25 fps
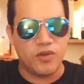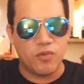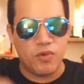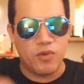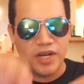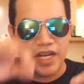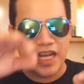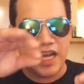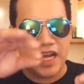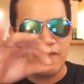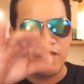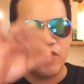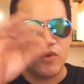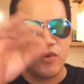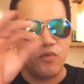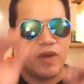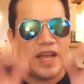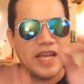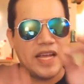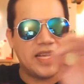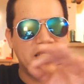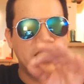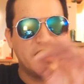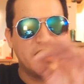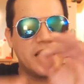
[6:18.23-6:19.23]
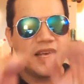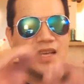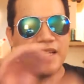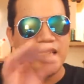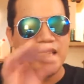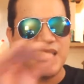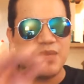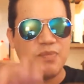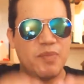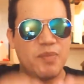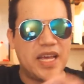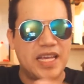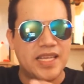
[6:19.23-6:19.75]
You want to have the right
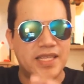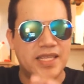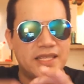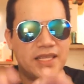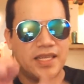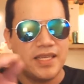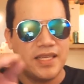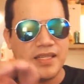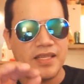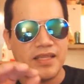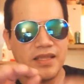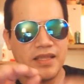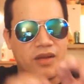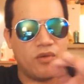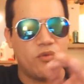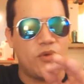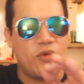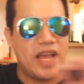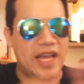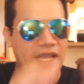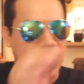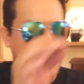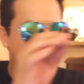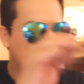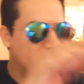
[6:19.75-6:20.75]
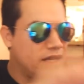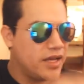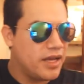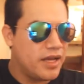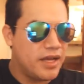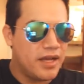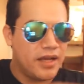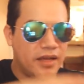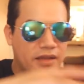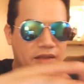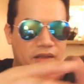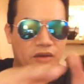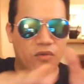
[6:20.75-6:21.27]
spices and the right
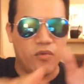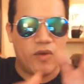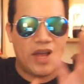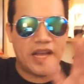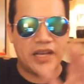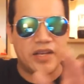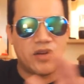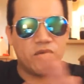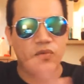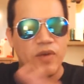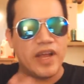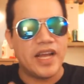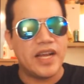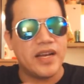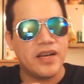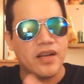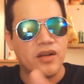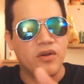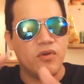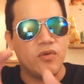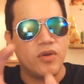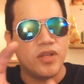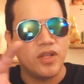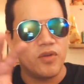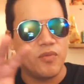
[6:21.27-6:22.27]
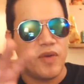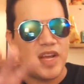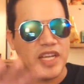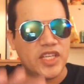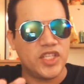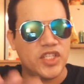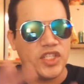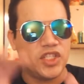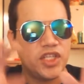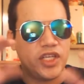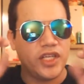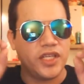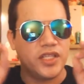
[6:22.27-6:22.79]
the right oregano and the
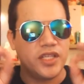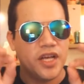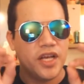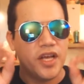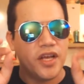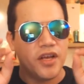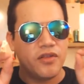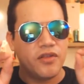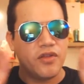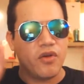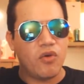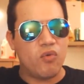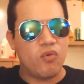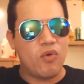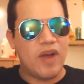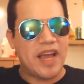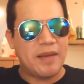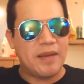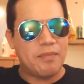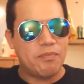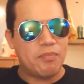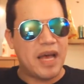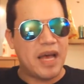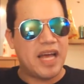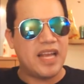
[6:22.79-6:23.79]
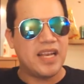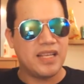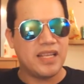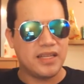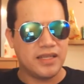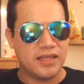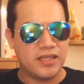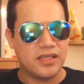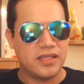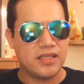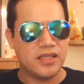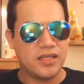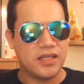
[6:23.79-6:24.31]
right cheese, the right
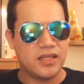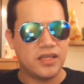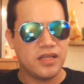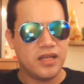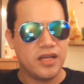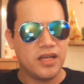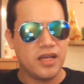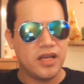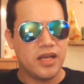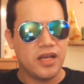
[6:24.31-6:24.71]
balance